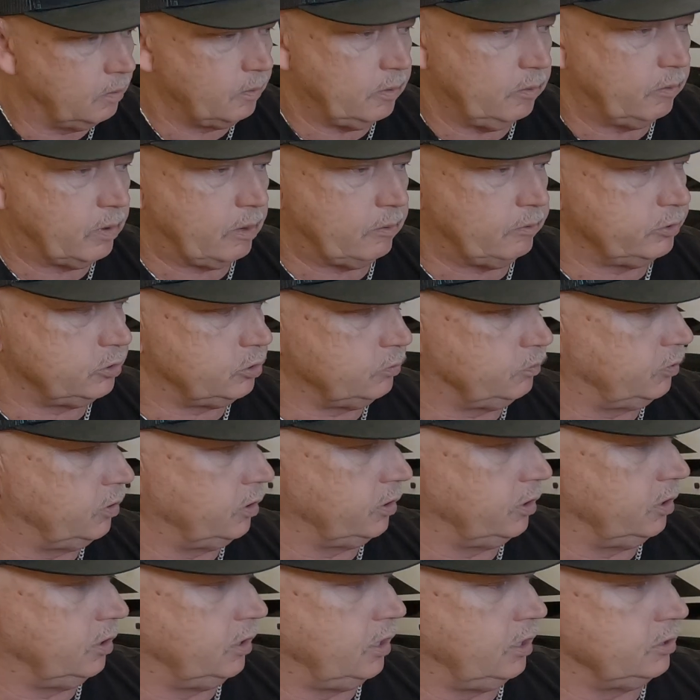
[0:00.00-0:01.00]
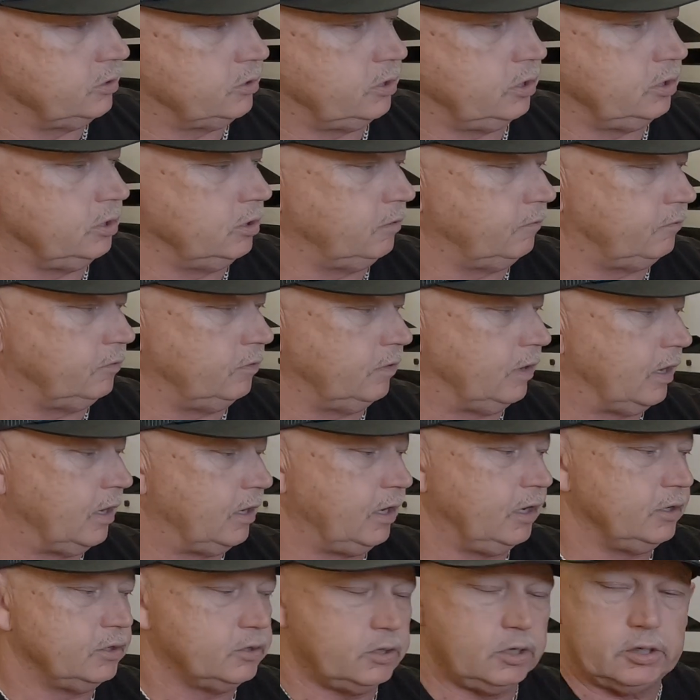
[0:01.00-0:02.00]
I mean, why would you plug in AC? If you
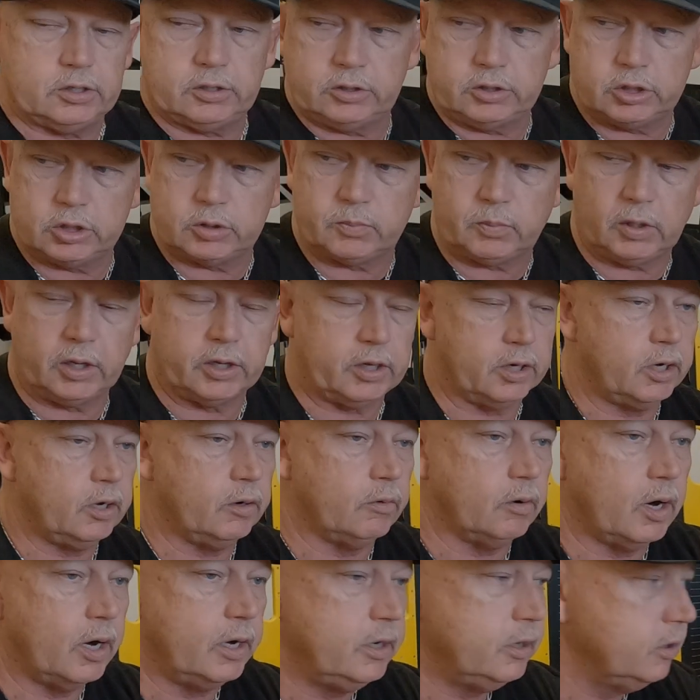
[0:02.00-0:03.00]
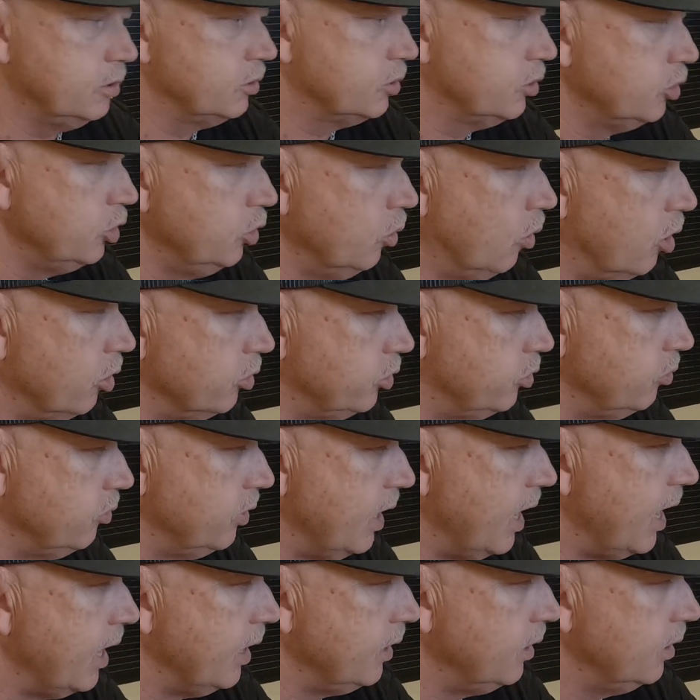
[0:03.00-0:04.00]
had AC, you just plug it in, right? So you won't do
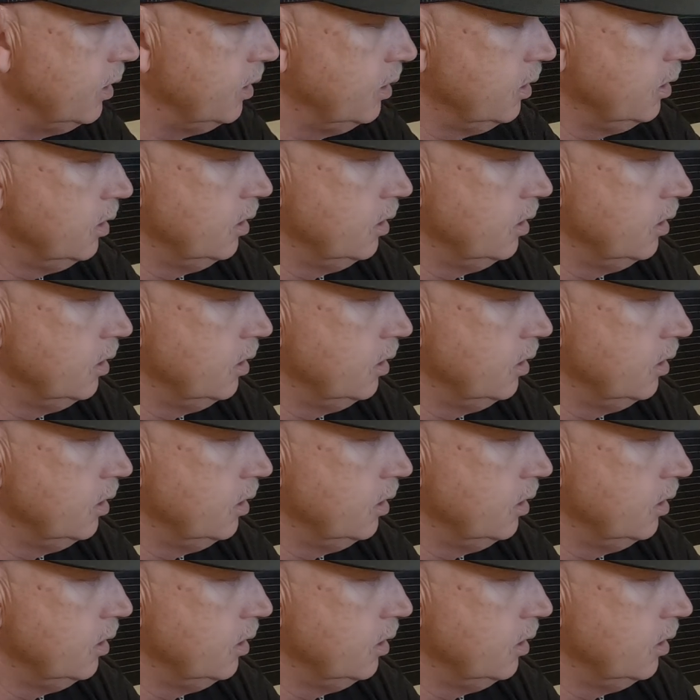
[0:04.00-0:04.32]
that.